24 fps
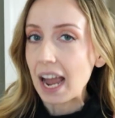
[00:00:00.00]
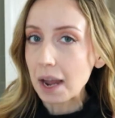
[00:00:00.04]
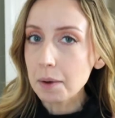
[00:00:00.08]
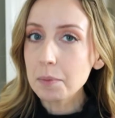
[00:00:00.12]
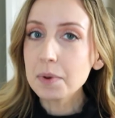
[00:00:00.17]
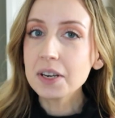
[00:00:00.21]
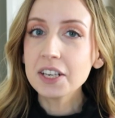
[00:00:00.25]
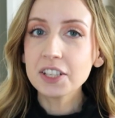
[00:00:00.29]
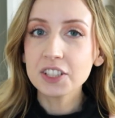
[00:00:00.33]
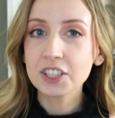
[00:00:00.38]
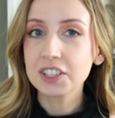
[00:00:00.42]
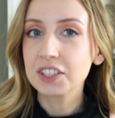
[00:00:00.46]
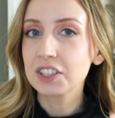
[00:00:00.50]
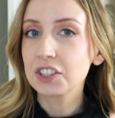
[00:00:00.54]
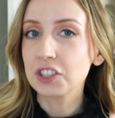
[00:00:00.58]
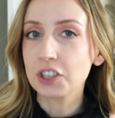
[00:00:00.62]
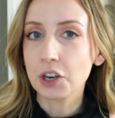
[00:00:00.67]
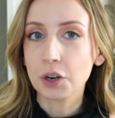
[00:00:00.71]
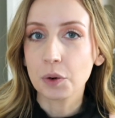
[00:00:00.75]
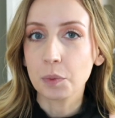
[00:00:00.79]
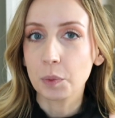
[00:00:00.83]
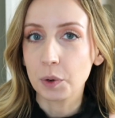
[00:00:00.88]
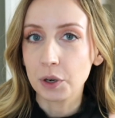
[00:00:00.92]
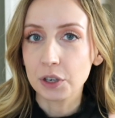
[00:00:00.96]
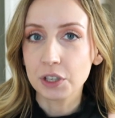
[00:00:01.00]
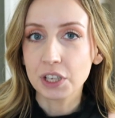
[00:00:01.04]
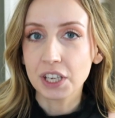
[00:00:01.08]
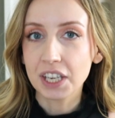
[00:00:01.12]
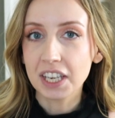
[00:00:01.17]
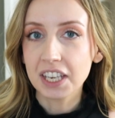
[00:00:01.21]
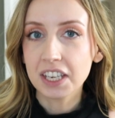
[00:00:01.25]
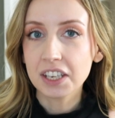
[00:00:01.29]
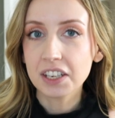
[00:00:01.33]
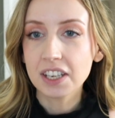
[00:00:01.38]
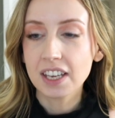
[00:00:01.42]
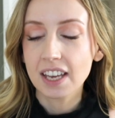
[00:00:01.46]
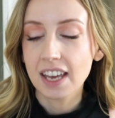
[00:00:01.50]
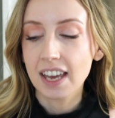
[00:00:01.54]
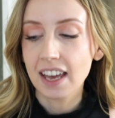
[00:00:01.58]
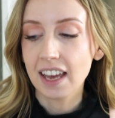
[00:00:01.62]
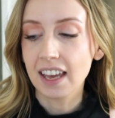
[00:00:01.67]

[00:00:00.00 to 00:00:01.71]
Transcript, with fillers: I'm gonna just start working